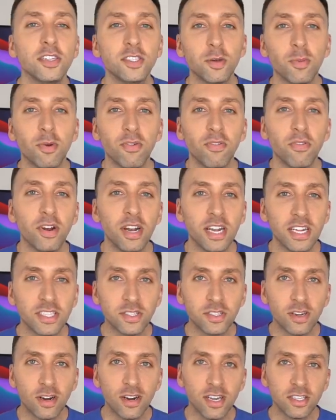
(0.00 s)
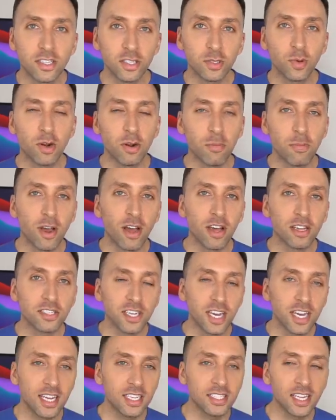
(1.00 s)
right, so before I get started, I just want to
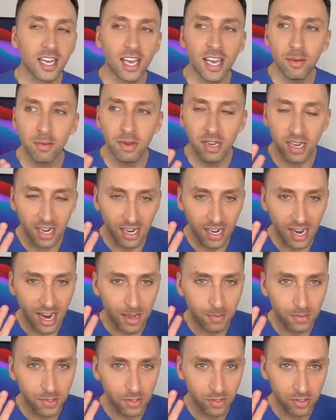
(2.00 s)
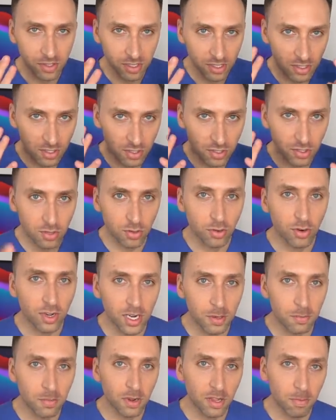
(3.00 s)
apologize. I am getting absolutely
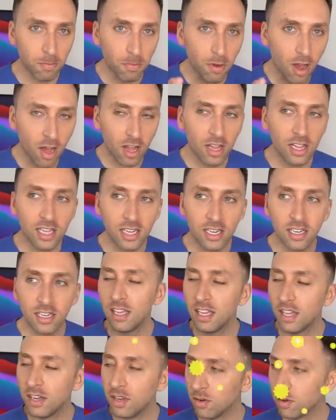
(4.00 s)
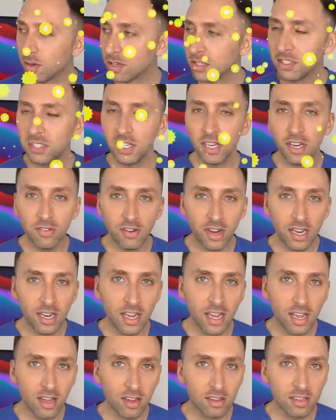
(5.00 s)
destroyed by the pollen in New York City right
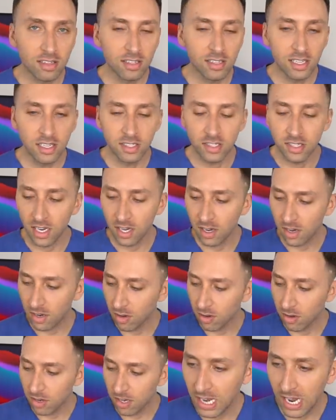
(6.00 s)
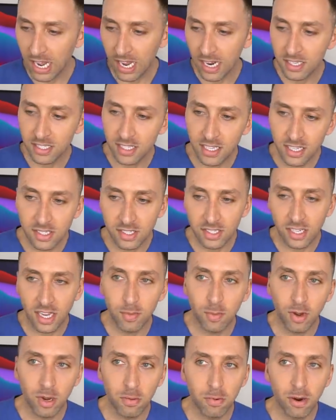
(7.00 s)
now. It's like caked
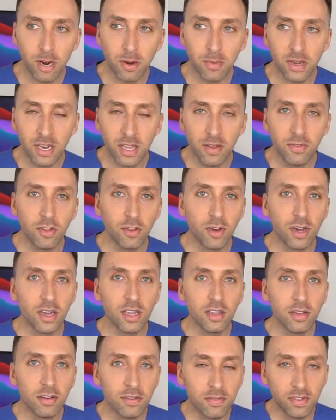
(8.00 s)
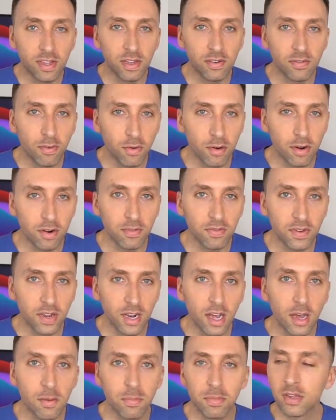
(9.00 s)
inside my apartment, even though I live like 400
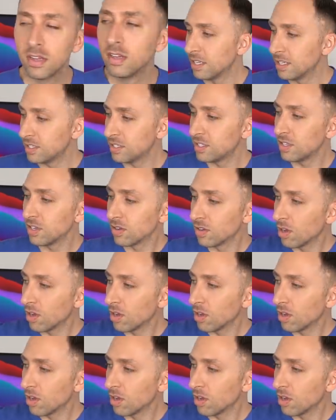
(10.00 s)
feet up. It's still